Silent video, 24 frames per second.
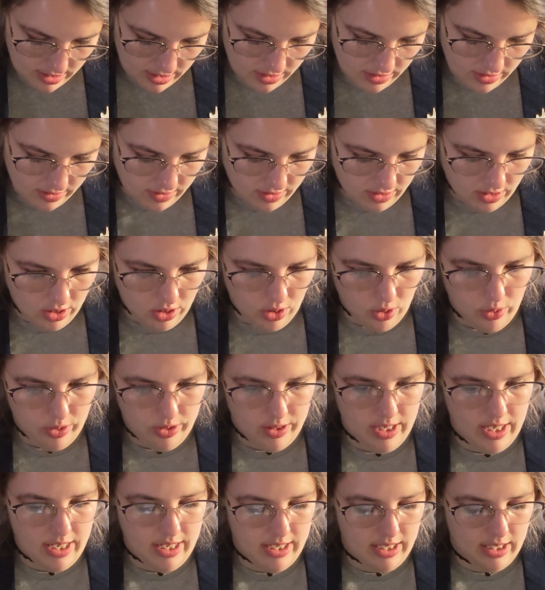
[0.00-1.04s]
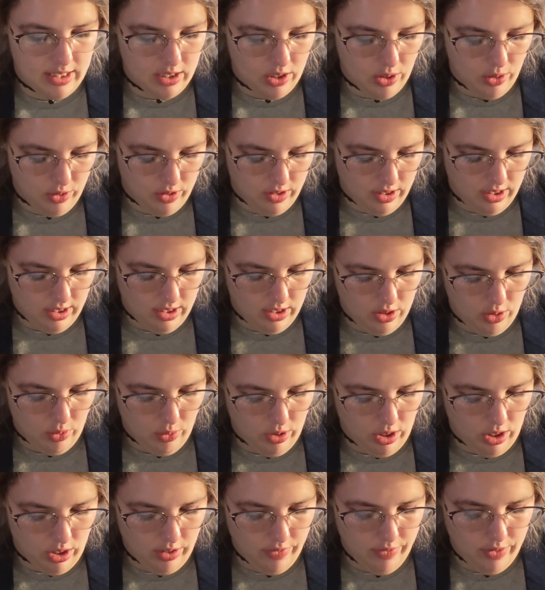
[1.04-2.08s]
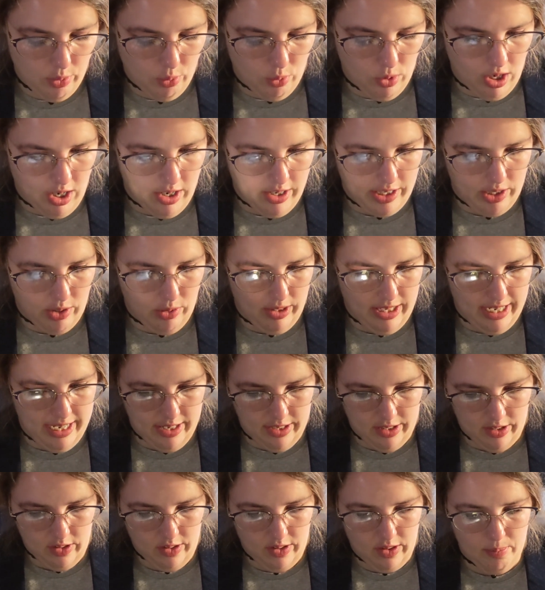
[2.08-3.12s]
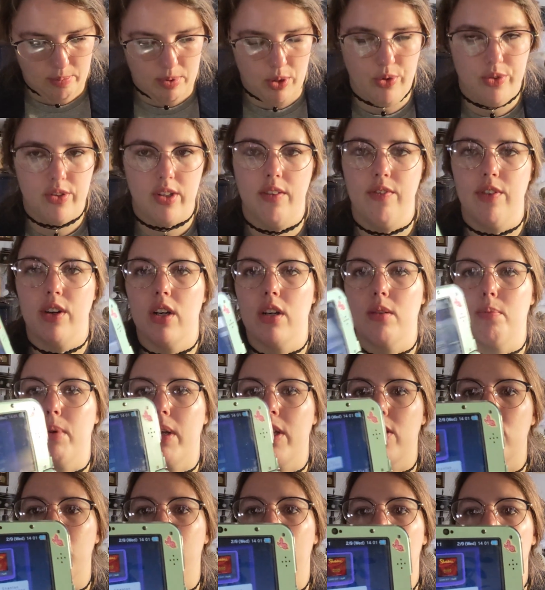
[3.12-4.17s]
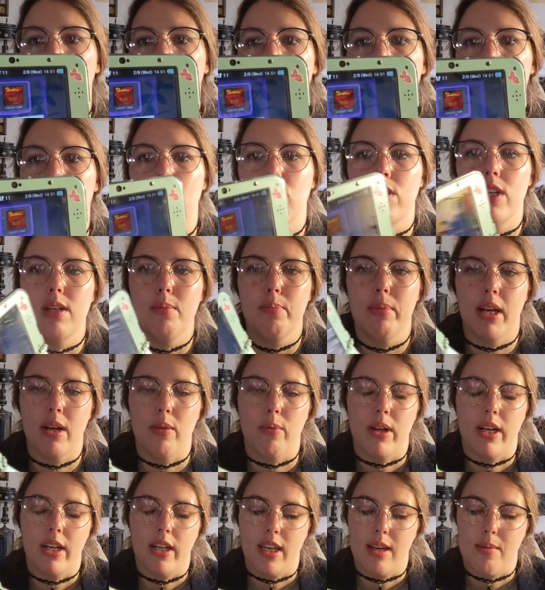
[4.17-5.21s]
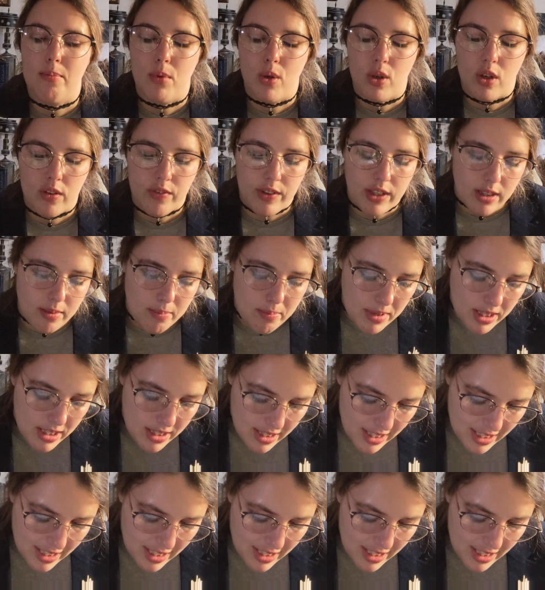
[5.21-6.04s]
so then it goes into all of the Wario lands. The most I've heard buzz about is 3, but I want to get more of them.